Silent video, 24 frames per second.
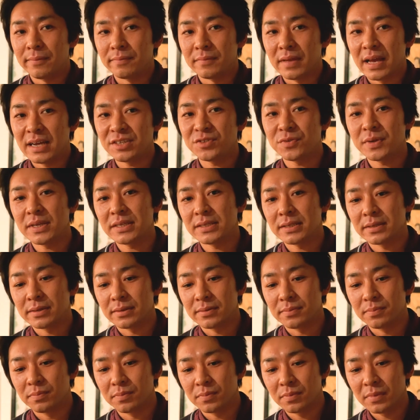Actually,
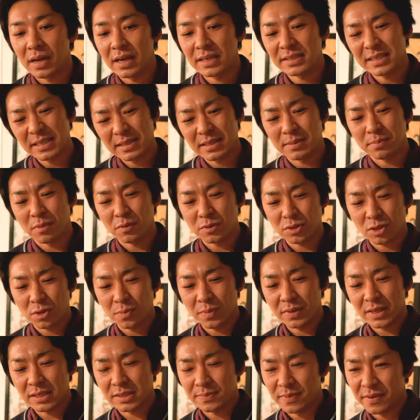I think most
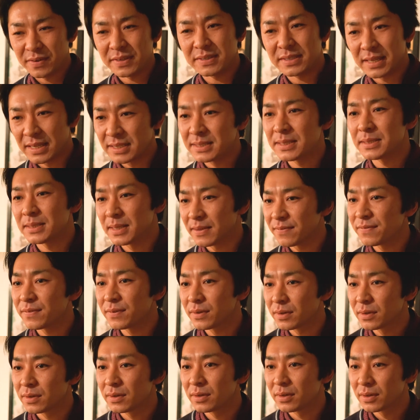comedians are very sensitive,
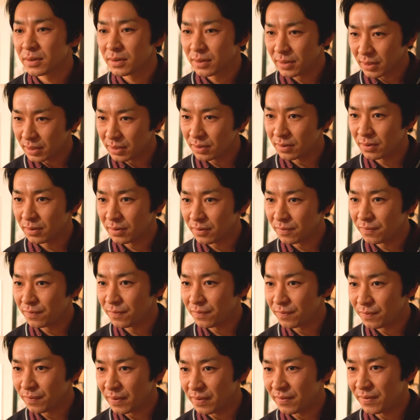mm-hmm. You know,
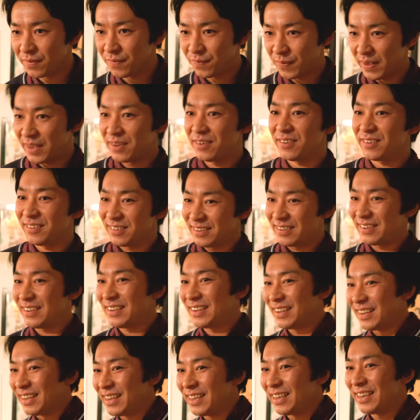we have a fear,
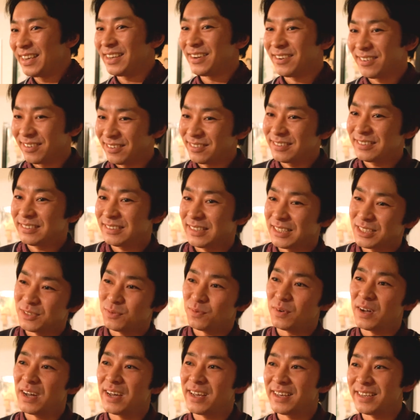you know,
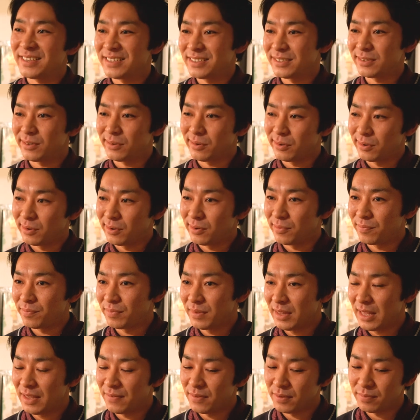that's why, so
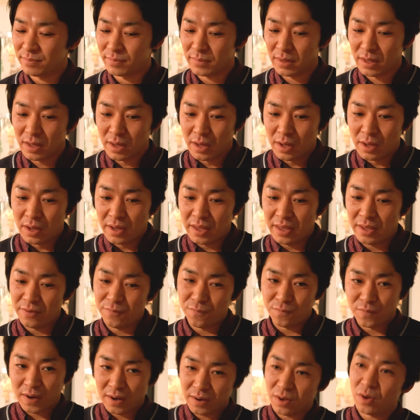even
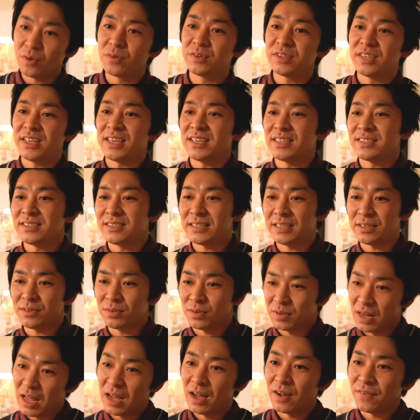if one audience
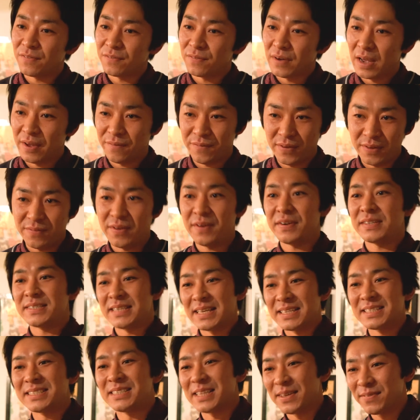didn't laugh, I feel very
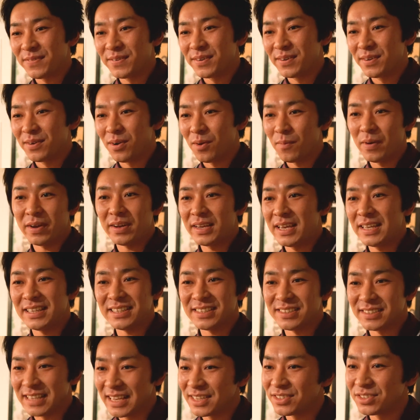sensitive, well,
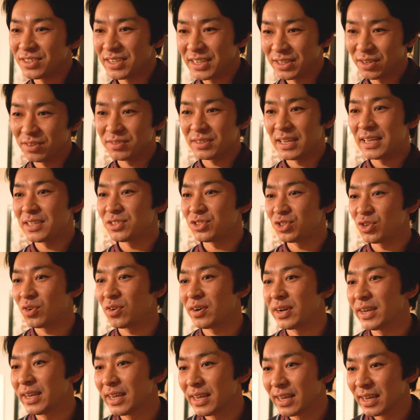he don't
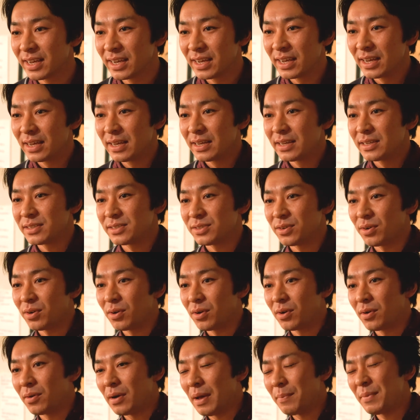enjoy. So,
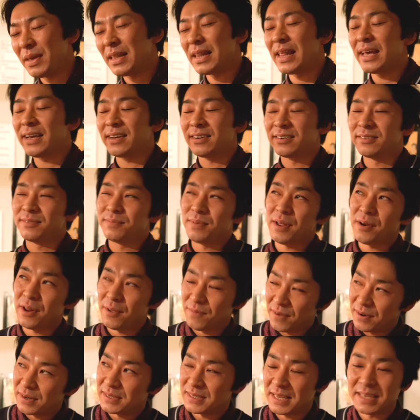I mean, like,
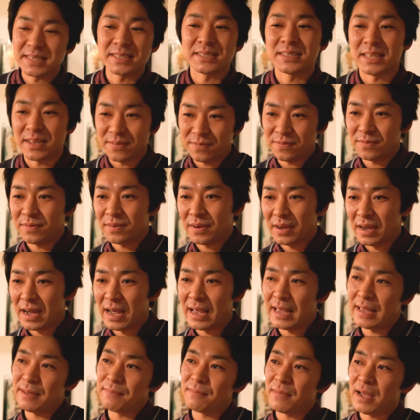very, very sensitive.
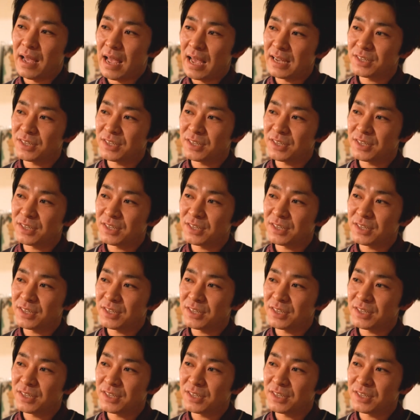I'm